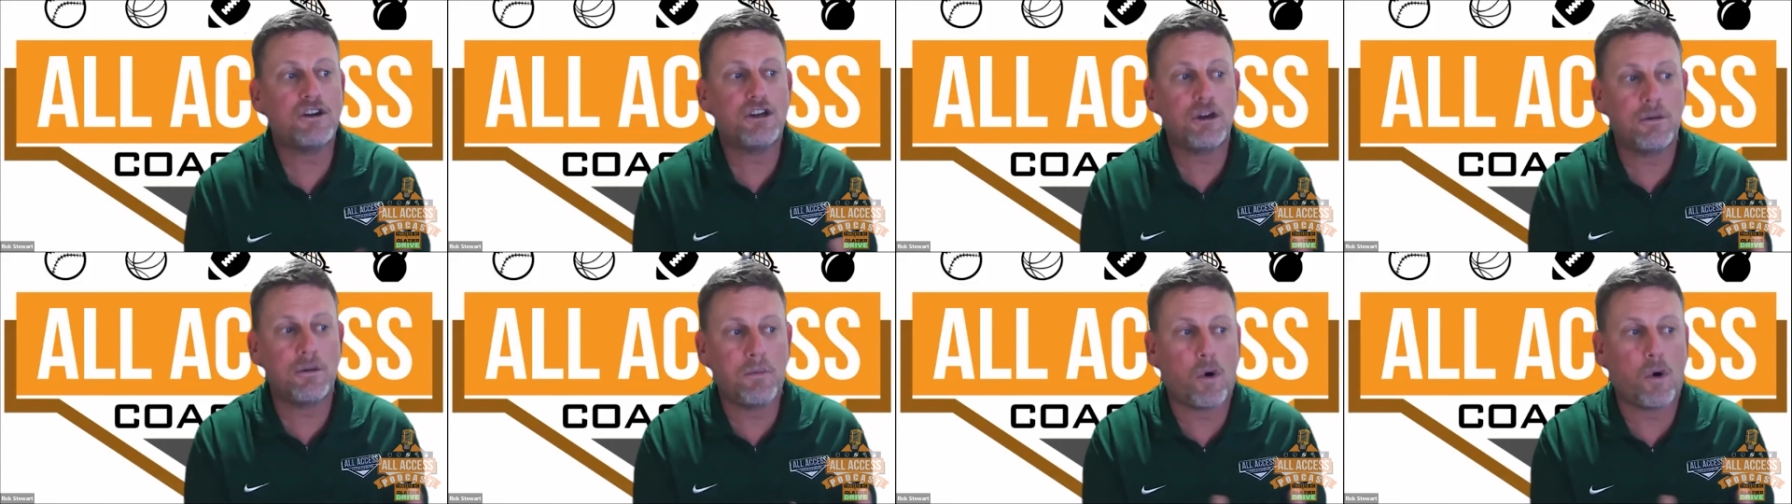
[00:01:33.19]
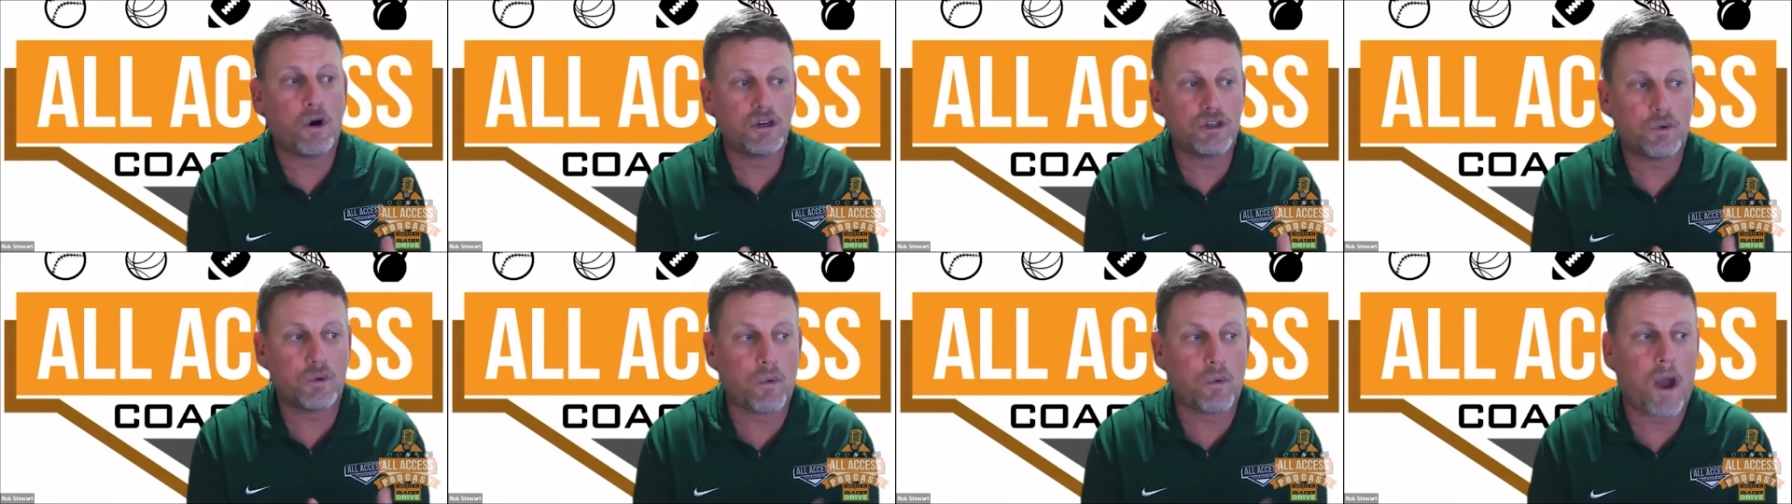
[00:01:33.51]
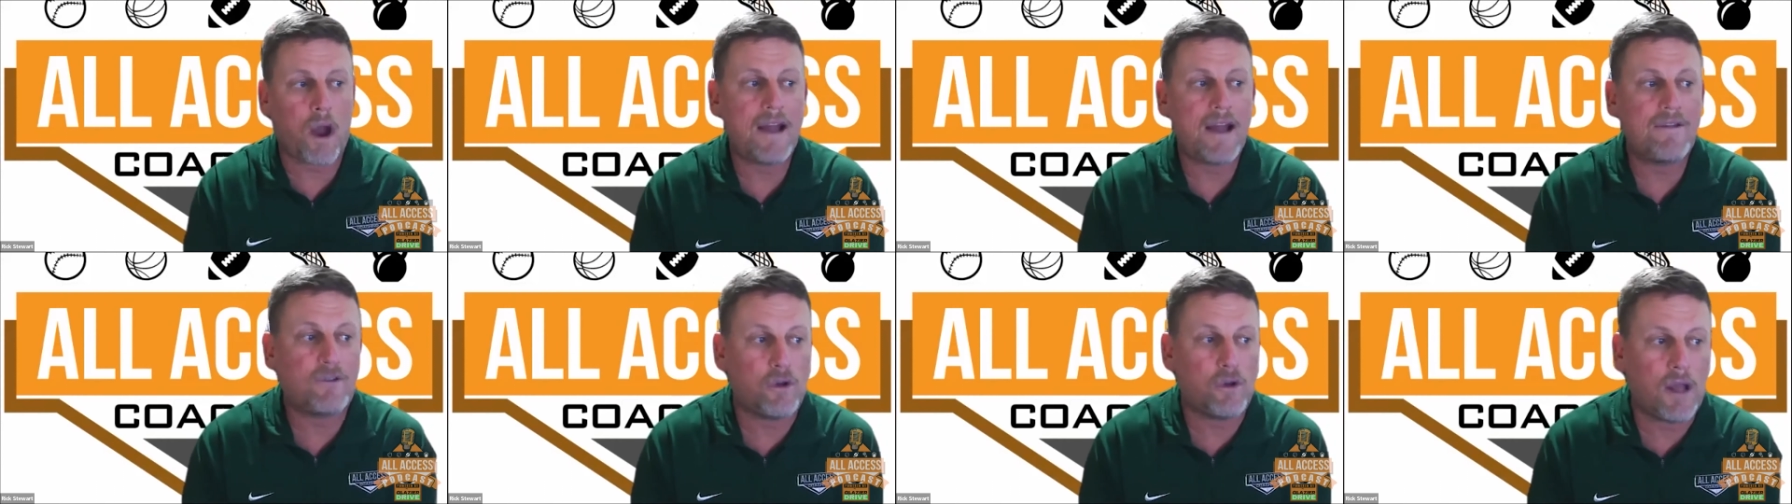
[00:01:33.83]
to Moore's
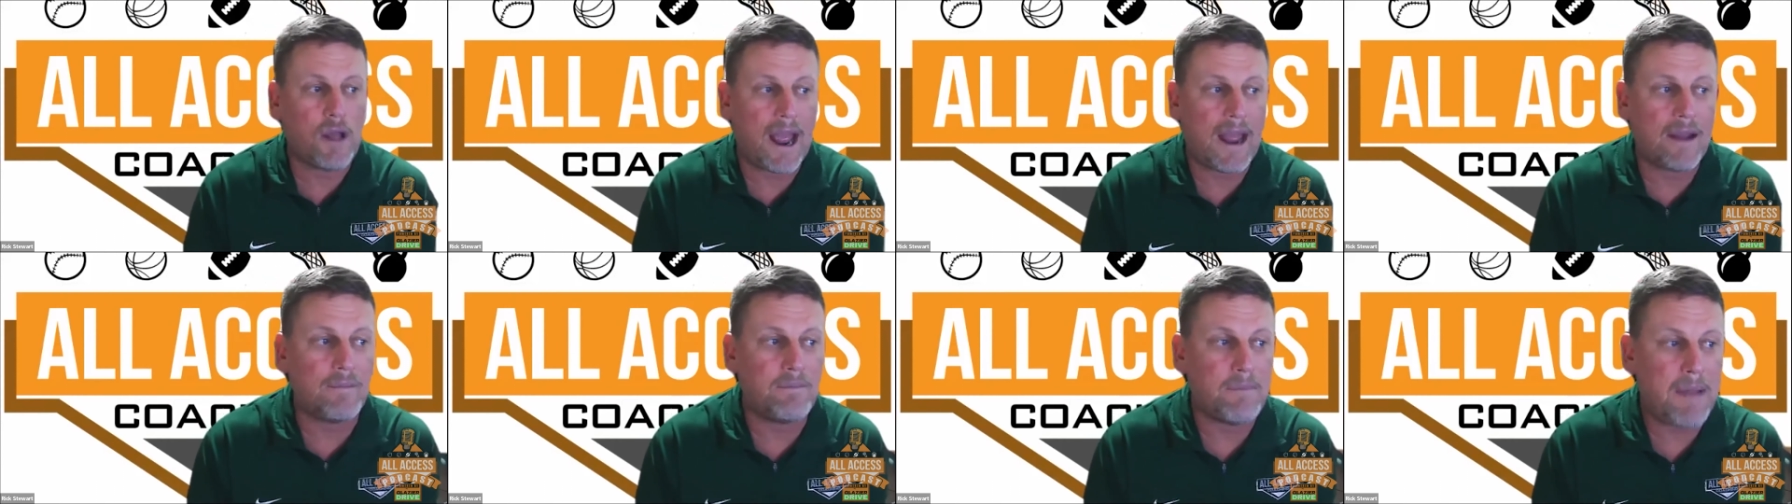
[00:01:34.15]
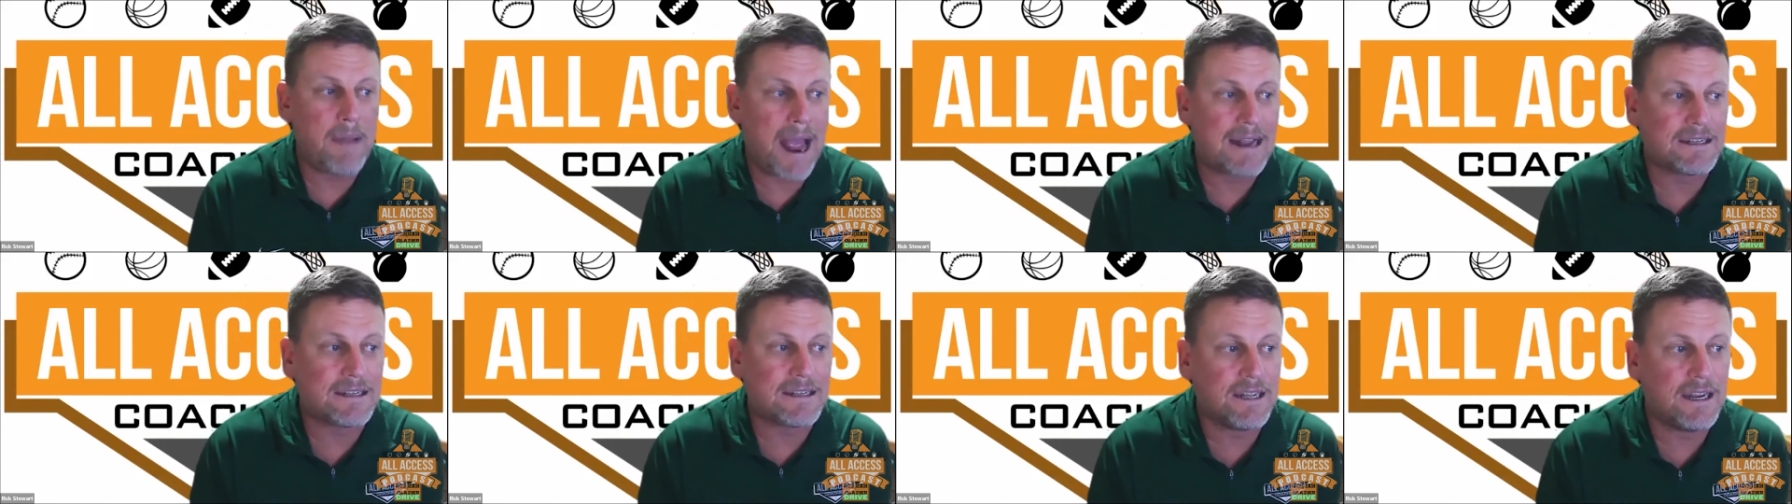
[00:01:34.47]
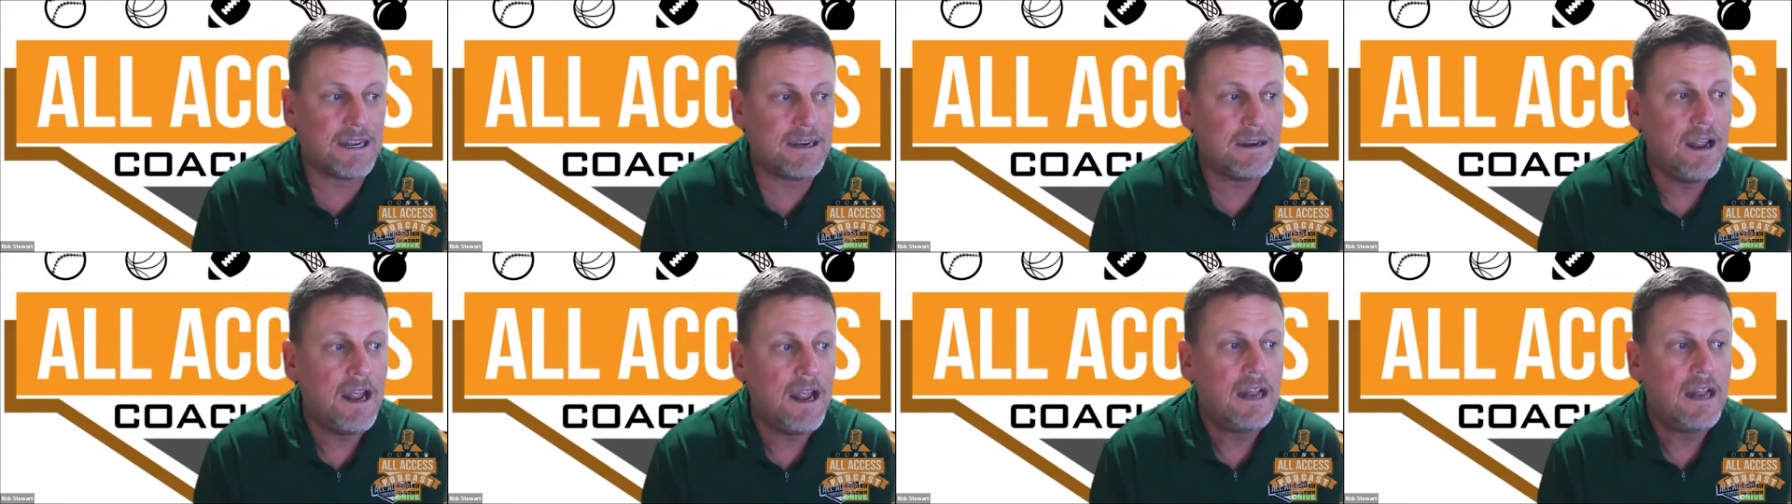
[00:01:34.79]
arrival at Massillon,